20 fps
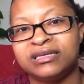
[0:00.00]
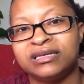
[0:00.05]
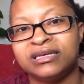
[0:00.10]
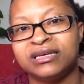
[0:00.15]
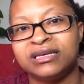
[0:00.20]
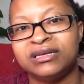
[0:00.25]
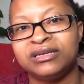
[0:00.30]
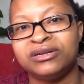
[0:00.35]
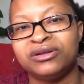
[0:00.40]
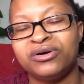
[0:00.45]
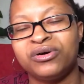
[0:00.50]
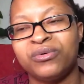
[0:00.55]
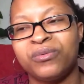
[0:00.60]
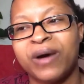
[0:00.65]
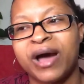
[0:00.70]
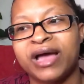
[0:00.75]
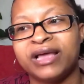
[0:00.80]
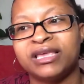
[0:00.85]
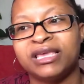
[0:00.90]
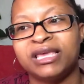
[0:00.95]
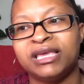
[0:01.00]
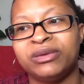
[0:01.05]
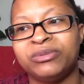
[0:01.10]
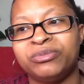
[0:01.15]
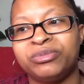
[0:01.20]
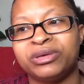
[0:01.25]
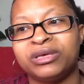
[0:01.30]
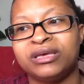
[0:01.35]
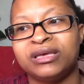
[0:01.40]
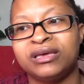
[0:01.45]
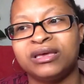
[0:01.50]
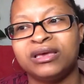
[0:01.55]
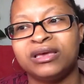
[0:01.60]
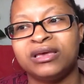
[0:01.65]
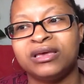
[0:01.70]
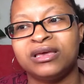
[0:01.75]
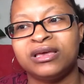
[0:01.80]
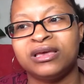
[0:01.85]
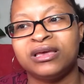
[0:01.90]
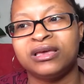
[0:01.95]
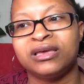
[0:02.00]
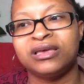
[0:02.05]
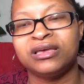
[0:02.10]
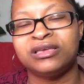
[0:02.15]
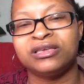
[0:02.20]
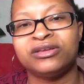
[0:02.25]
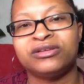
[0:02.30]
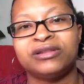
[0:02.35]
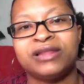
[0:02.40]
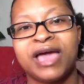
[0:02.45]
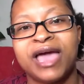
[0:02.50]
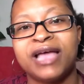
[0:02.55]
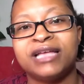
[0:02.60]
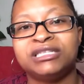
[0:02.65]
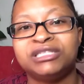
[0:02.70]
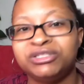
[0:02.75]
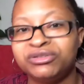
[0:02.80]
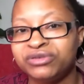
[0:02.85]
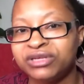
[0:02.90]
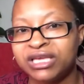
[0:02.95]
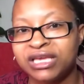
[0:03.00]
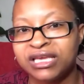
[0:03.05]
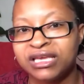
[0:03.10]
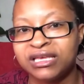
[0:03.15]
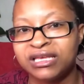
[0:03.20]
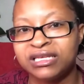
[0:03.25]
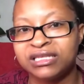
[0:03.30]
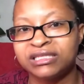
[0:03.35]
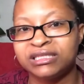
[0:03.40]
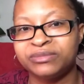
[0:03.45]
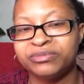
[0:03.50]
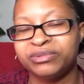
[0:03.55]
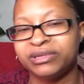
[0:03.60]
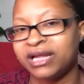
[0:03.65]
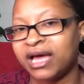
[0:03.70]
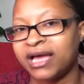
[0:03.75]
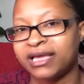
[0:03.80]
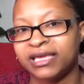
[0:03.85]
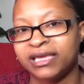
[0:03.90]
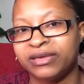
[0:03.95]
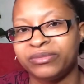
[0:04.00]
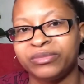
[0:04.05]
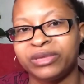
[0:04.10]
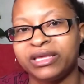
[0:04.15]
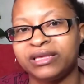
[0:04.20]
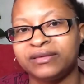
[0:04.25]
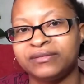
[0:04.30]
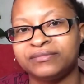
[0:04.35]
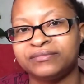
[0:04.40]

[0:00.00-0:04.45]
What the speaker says: You know, why keep your last two kids but not keep me?